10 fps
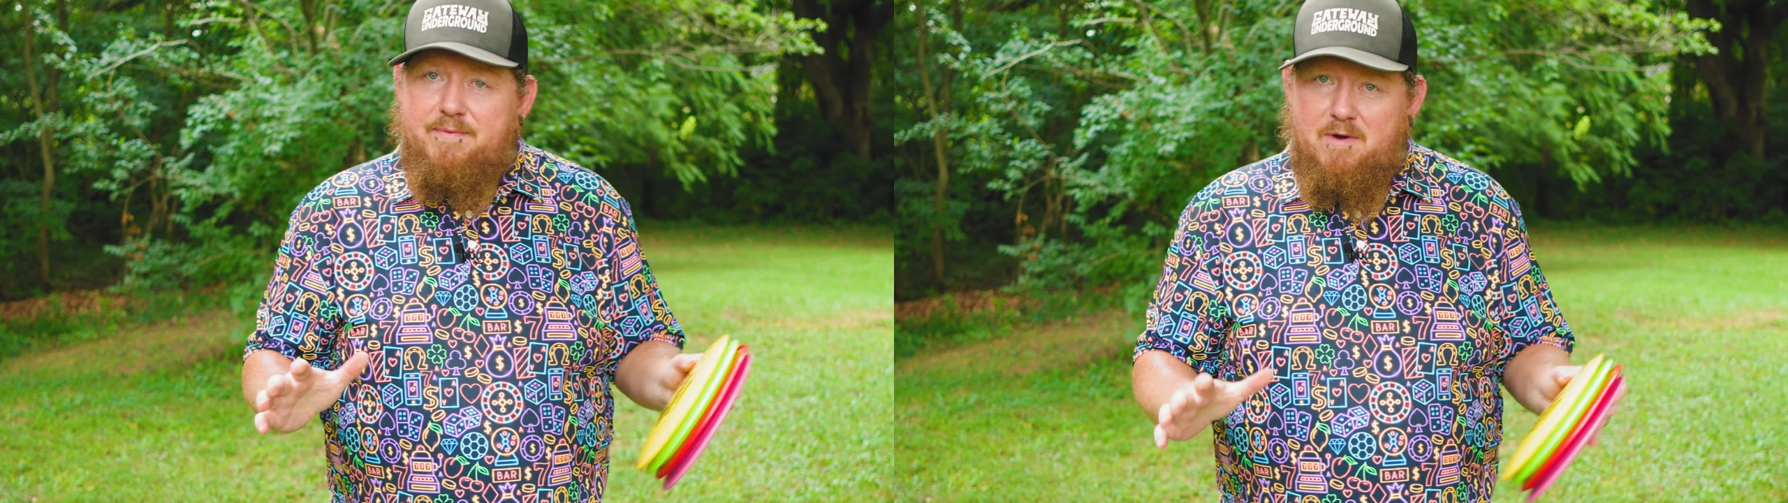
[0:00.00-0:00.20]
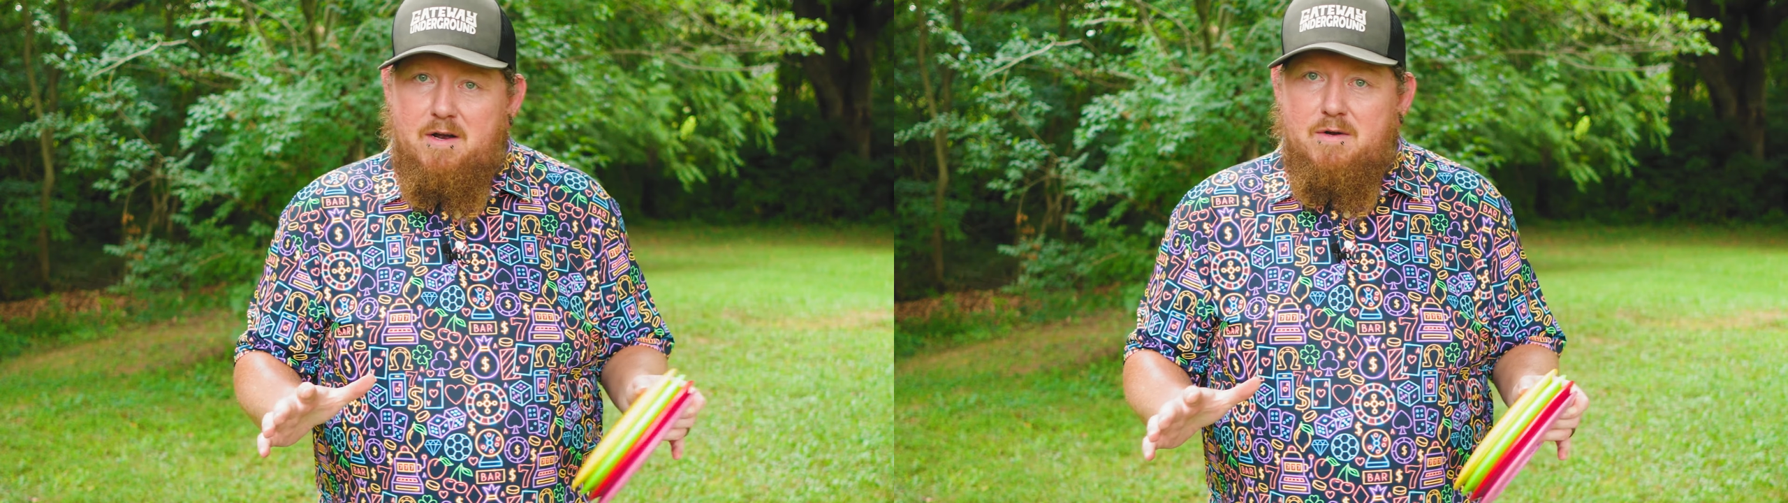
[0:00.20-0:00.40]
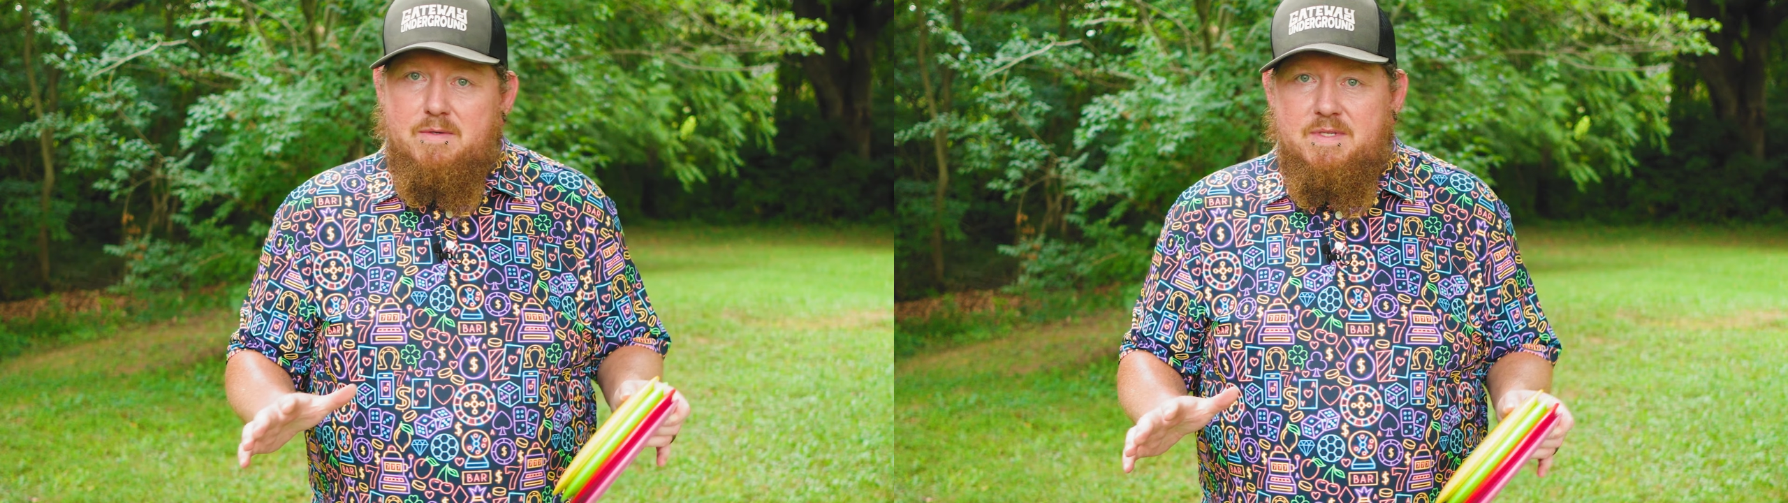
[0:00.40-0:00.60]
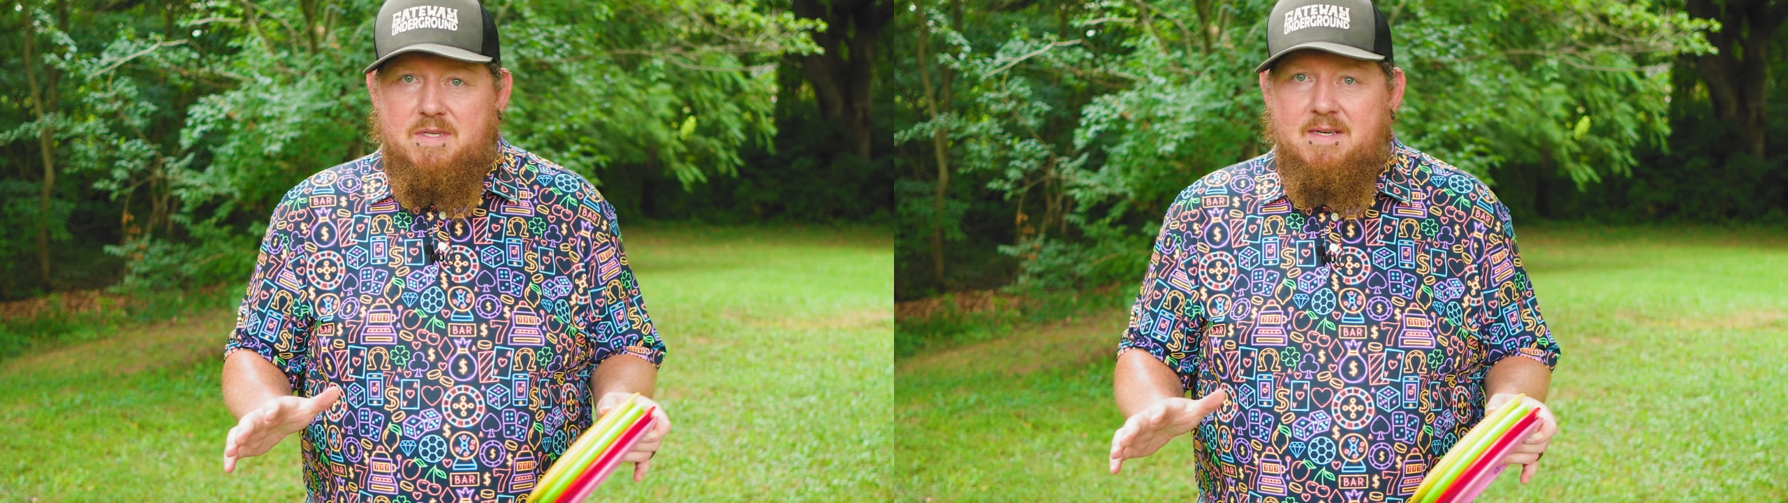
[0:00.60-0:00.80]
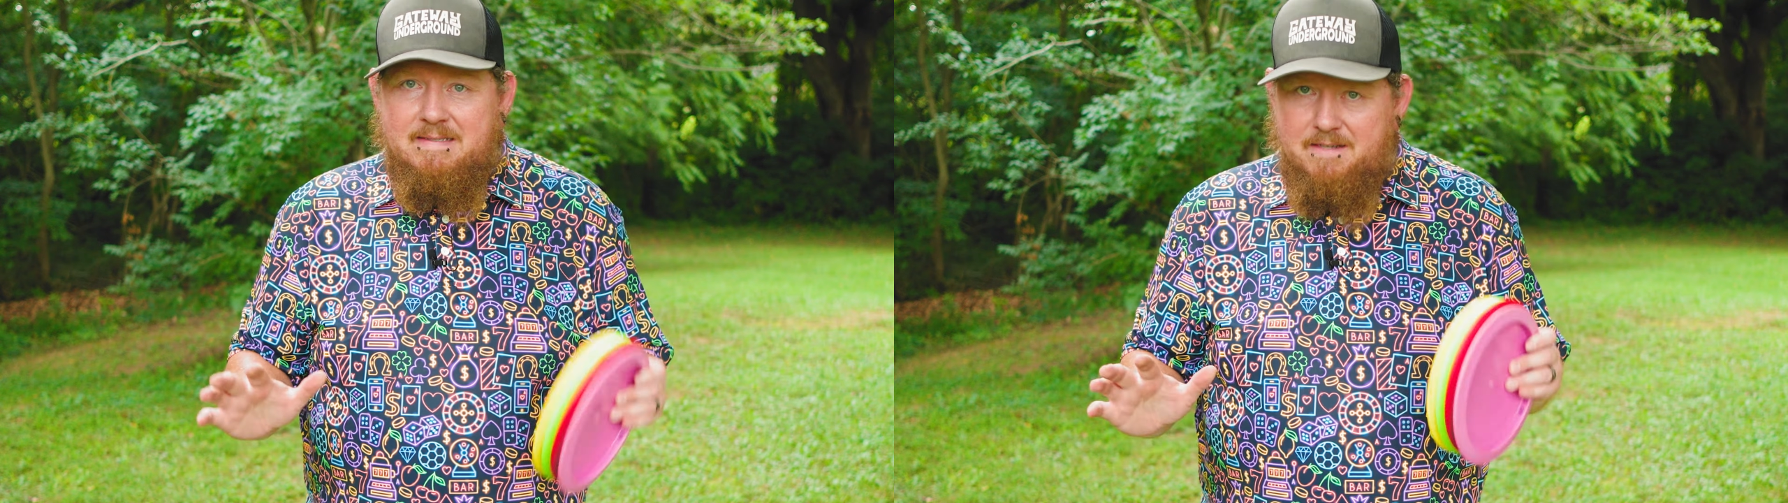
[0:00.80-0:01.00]

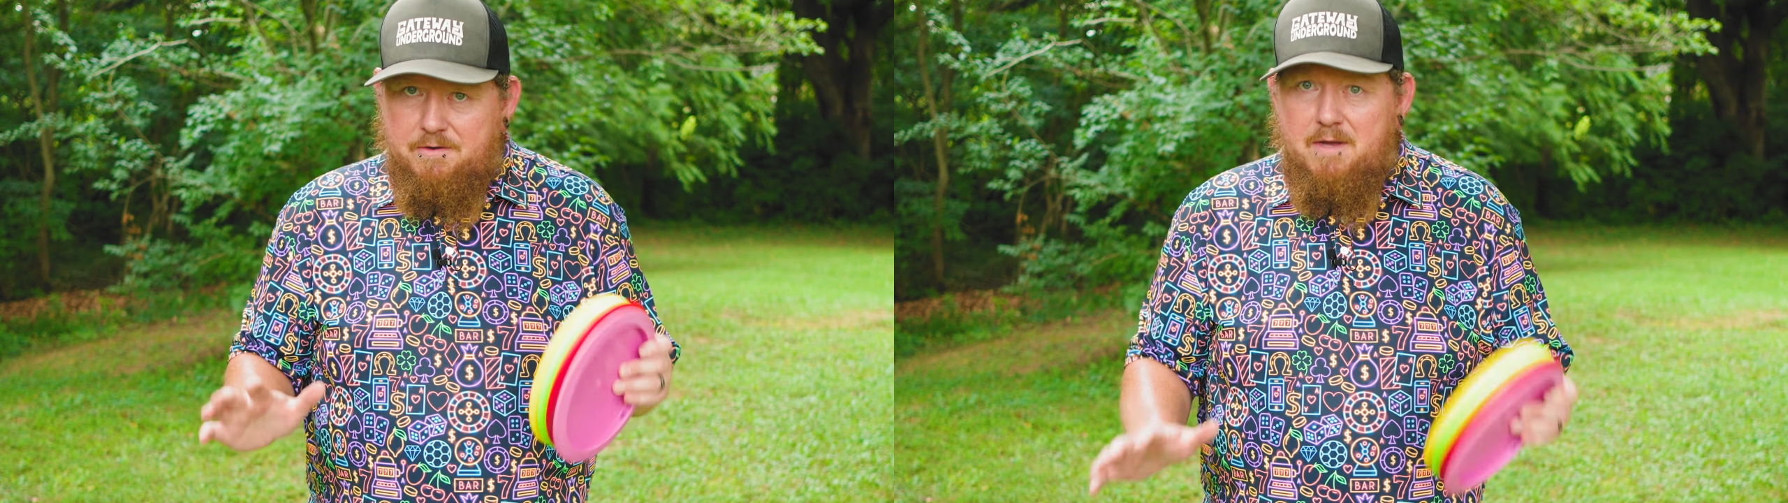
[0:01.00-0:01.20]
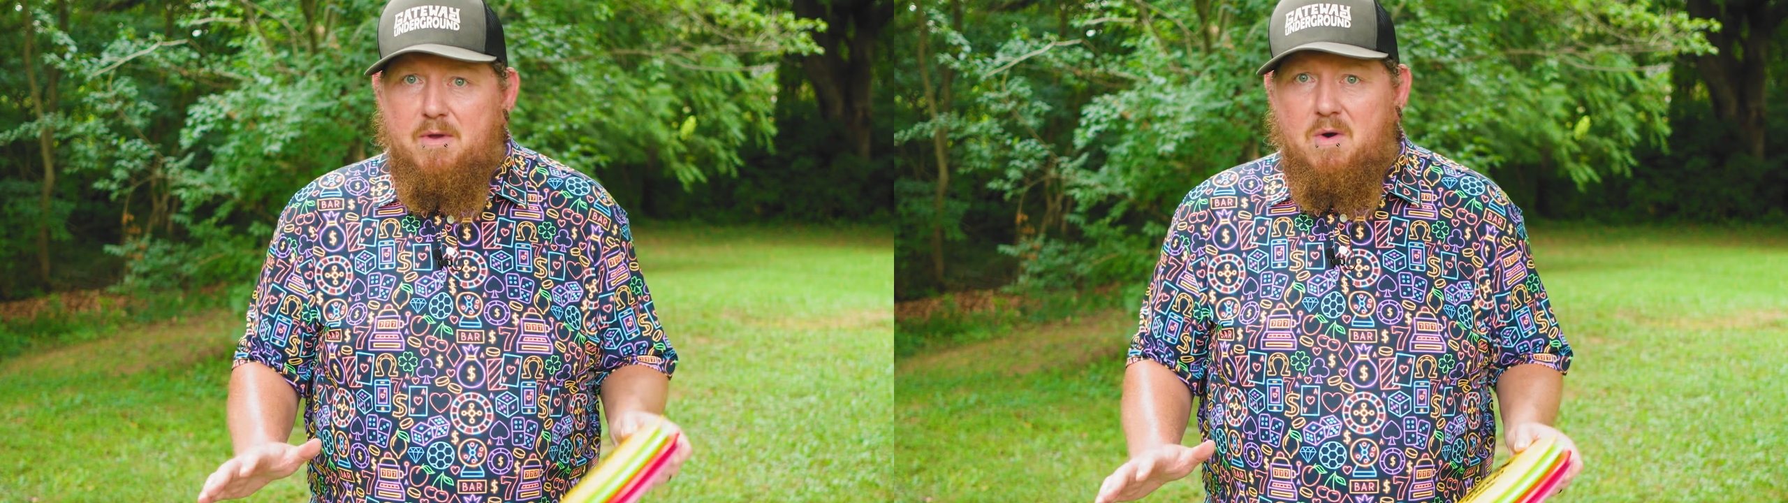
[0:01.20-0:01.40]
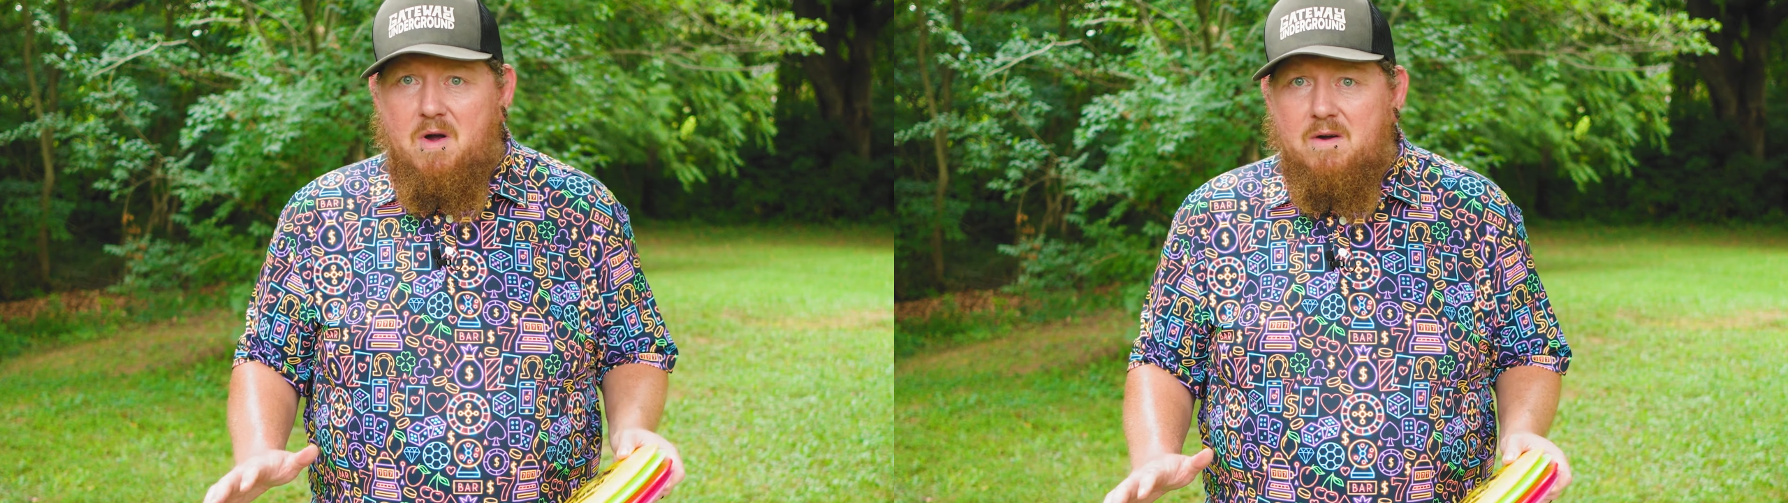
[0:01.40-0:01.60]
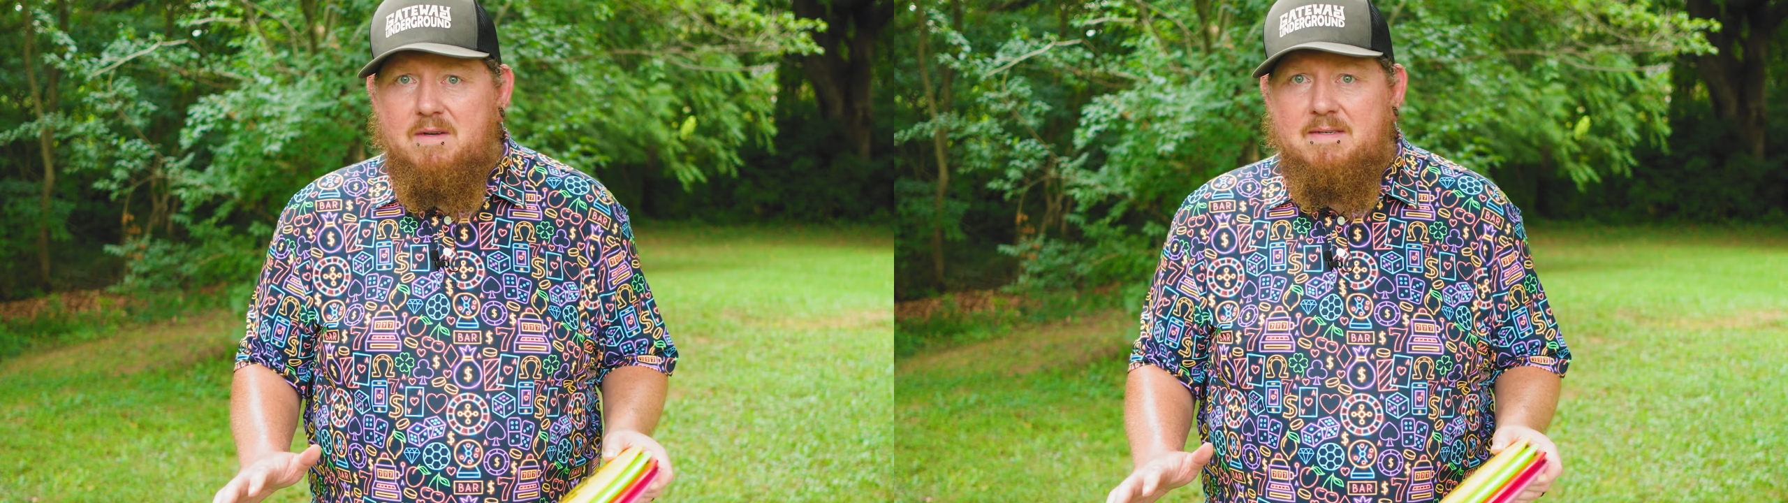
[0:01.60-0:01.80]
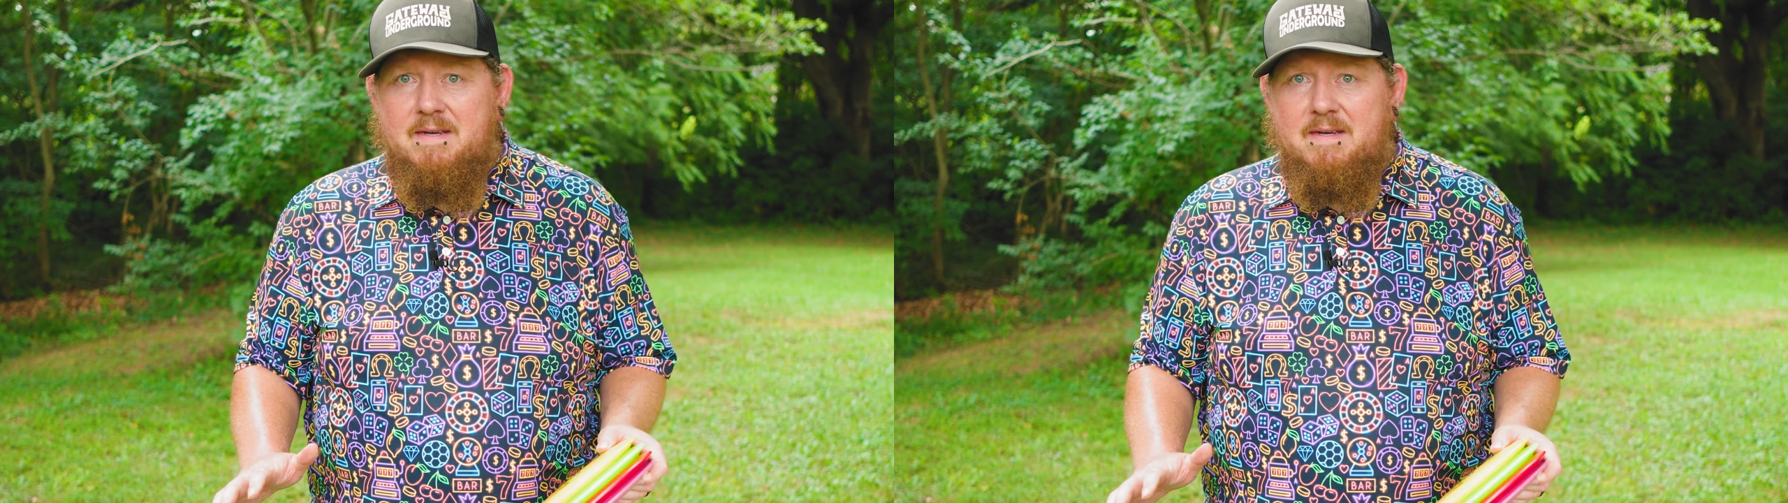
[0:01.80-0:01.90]
throws, don't get me wrong.